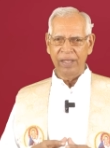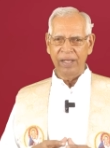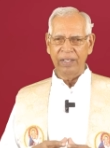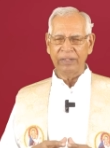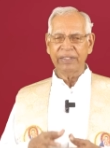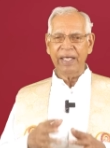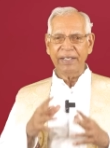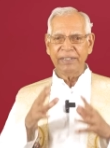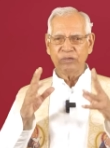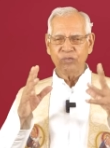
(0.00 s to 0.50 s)

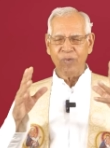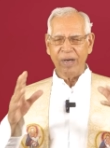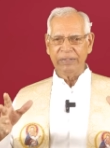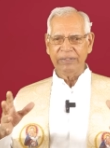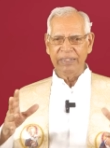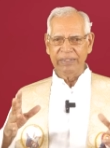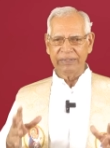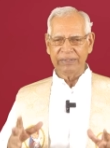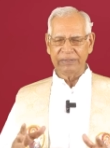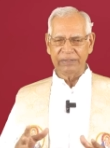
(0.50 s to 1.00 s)
And that is what
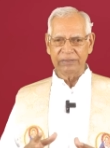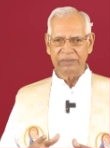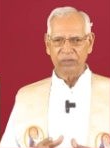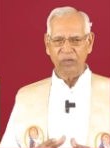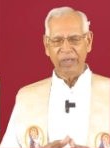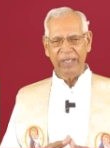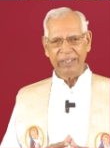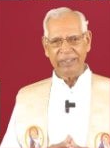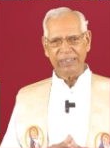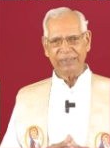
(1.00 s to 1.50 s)
is. So
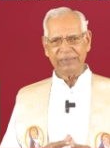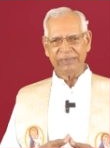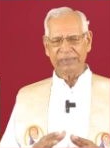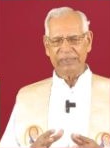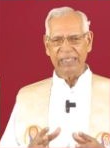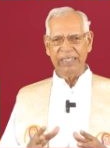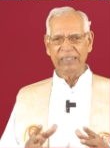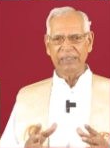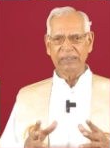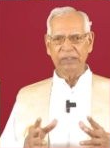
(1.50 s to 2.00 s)
let us
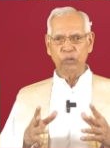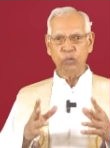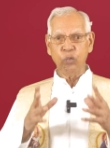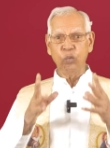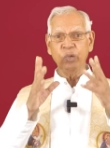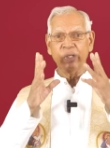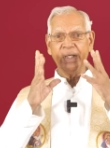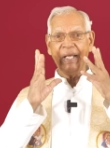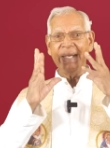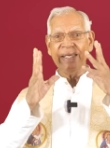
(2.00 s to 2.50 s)
seek
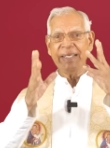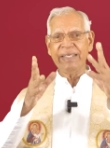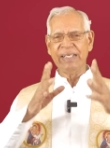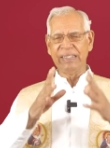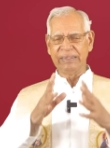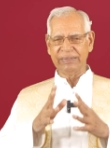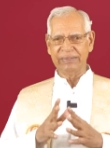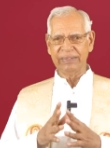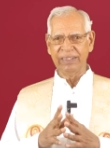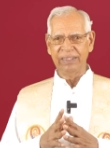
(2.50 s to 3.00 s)
true
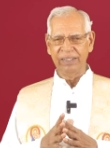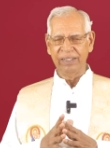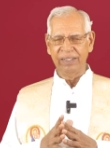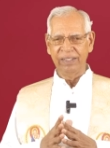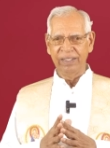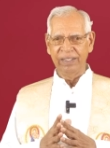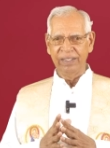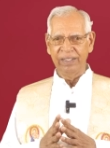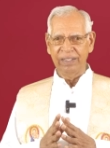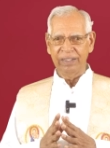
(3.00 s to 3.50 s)
greatness
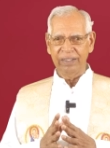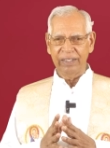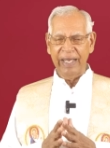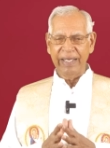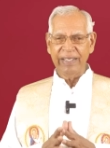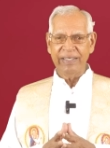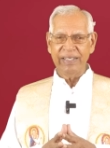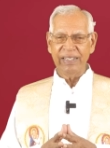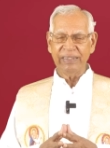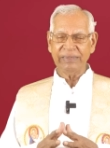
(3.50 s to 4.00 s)

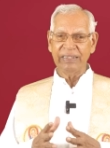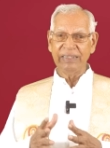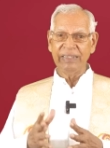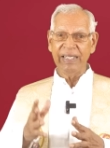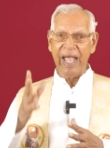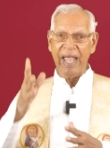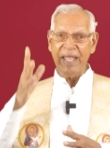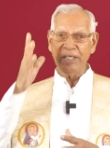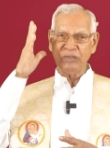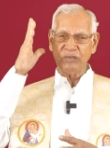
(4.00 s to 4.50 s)
Greatness in
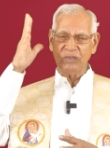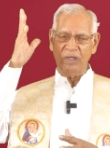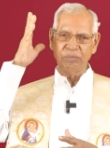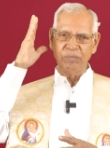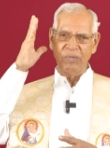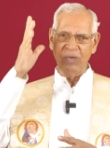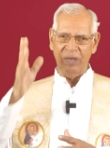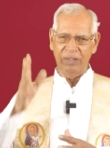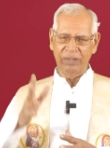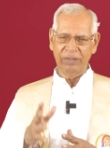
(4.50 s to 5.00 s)
the eyes
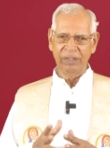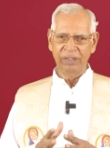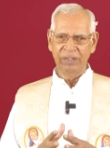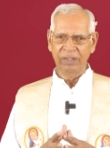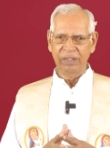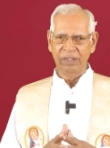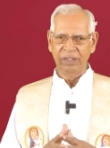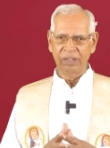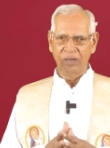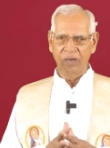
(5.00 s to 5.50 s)
of God,
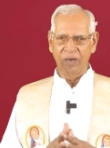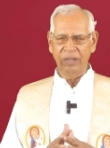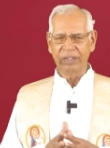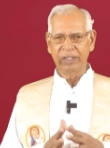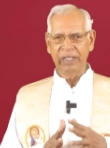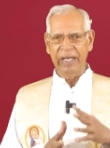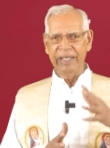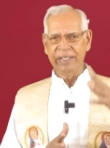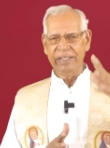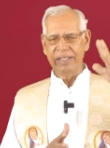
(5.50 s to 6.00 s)
not
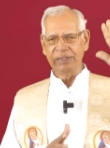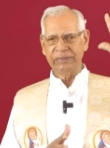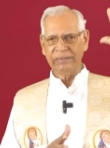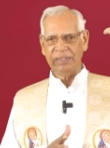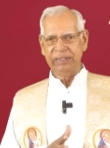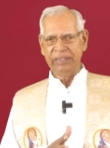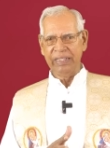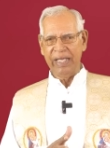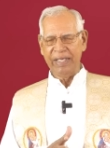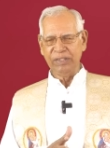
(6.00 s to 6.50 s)
greatness
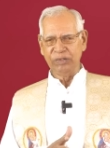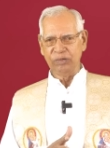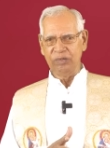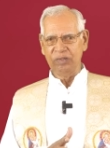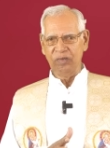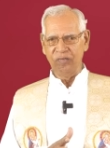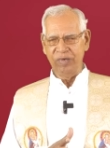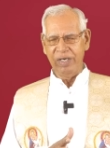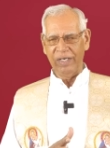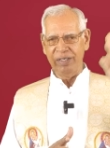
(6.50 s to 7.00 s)
in the eyes of
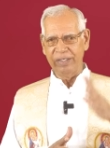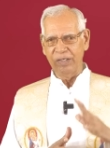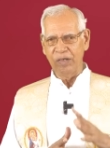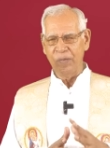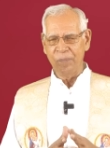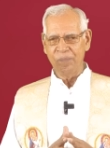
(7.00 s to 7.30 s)
the world.